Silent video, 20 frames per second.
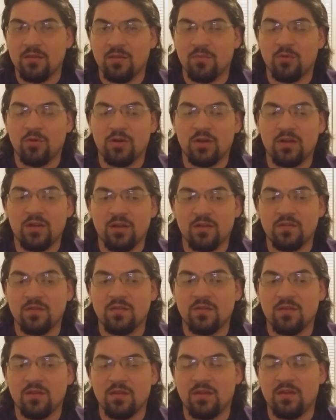The more he does
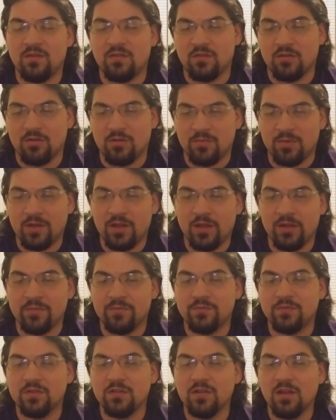it, the easier it
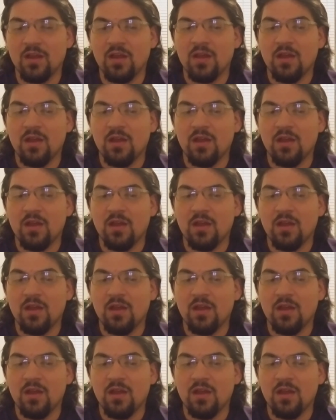becomes.